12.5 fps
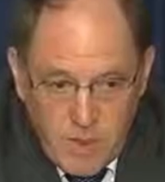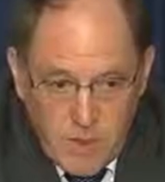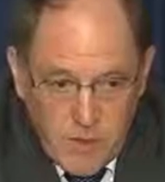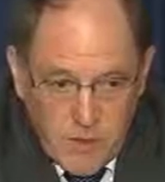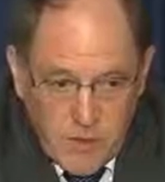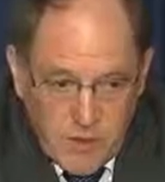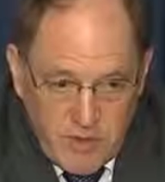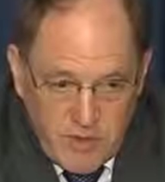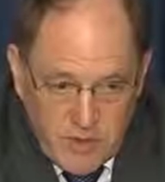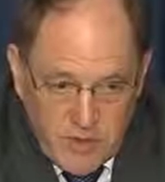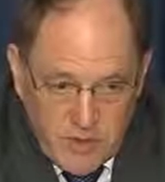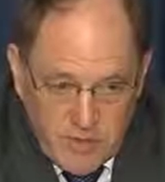social
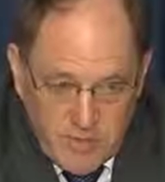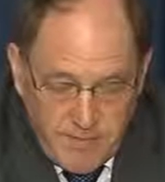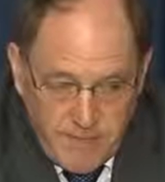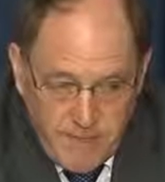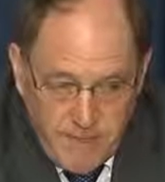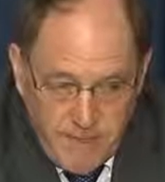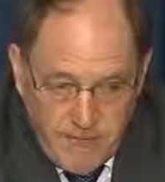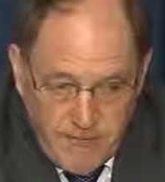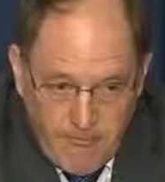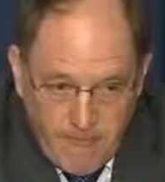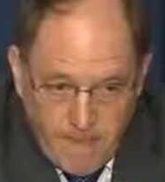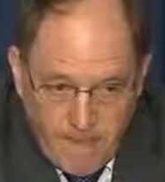services.
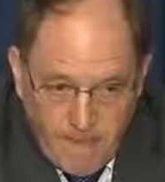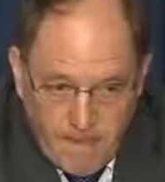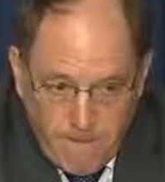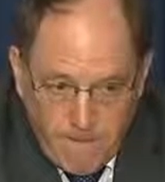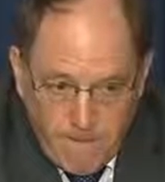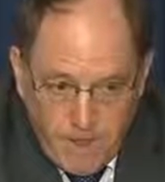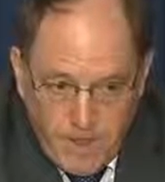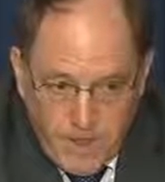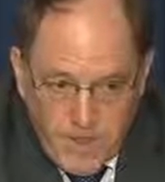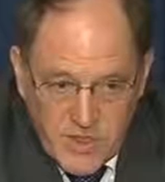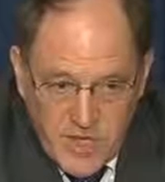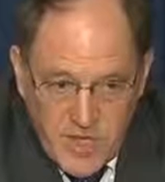
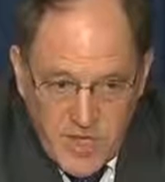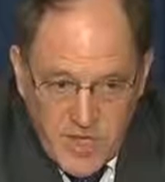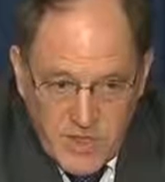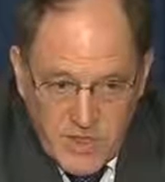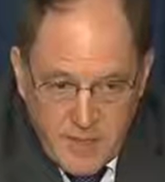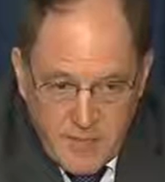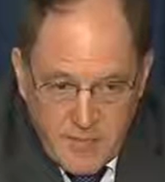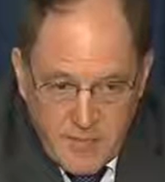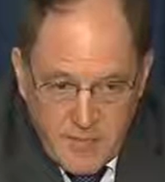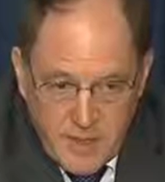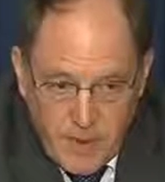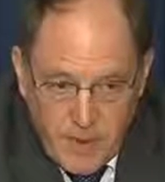We are seeing
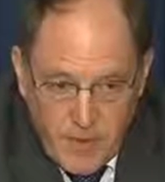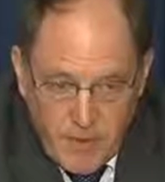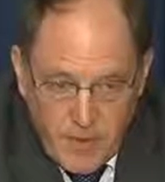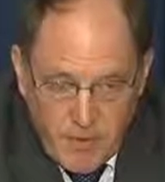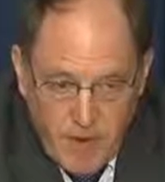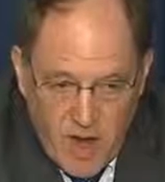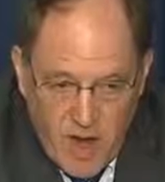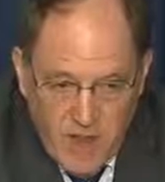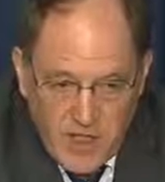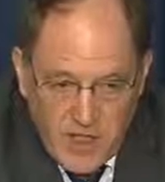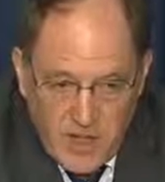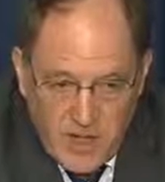the
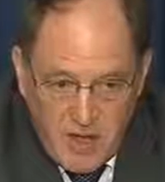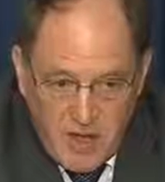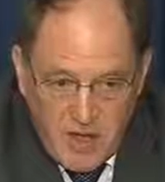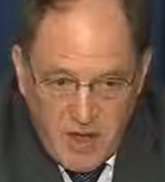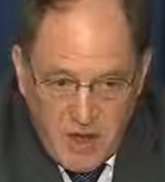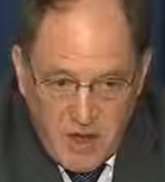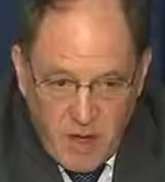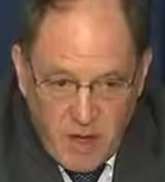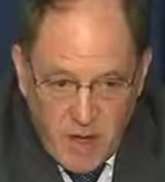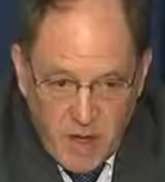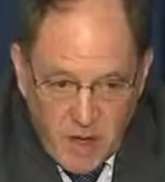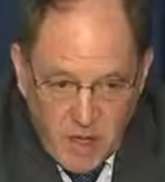rise of
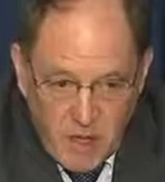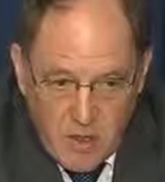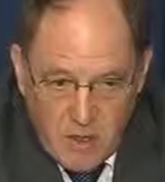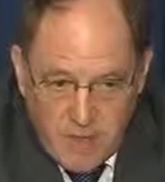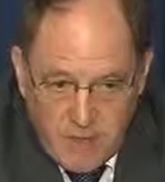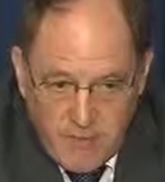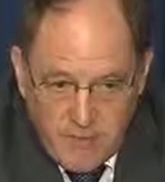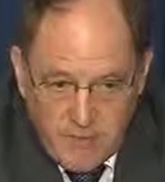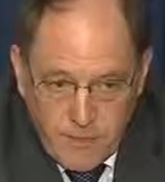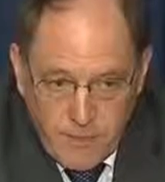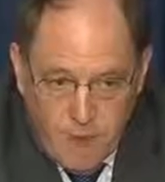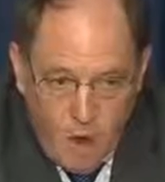hunger,
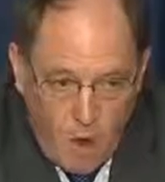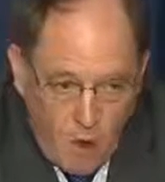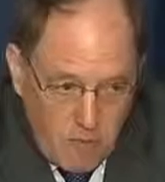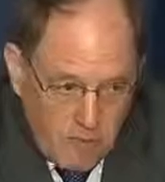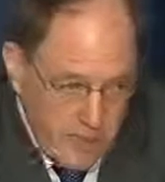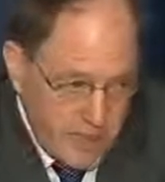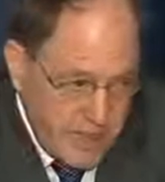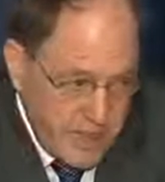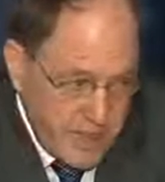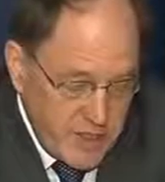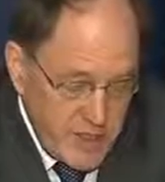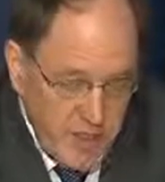
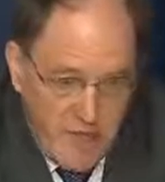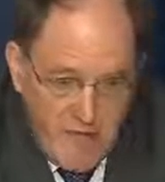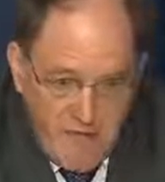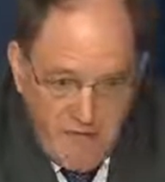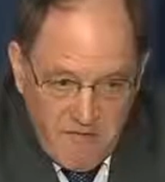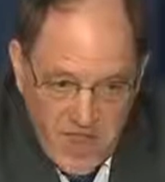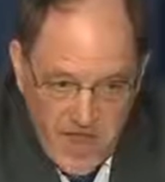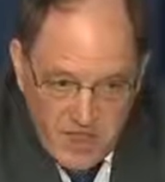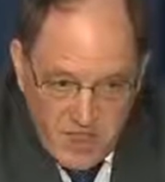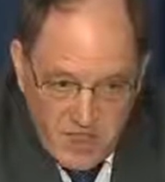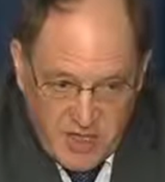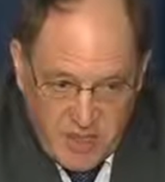homelessness,
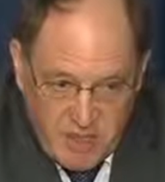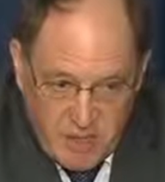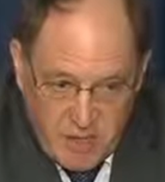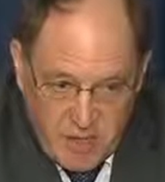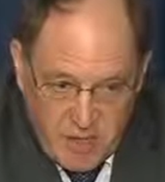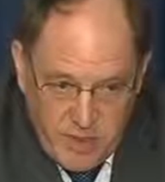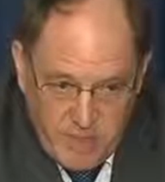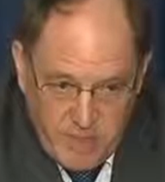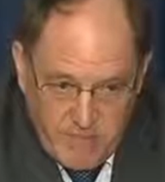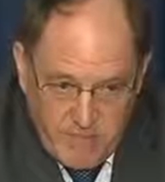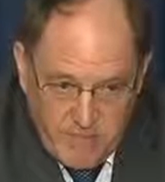vast unemployment,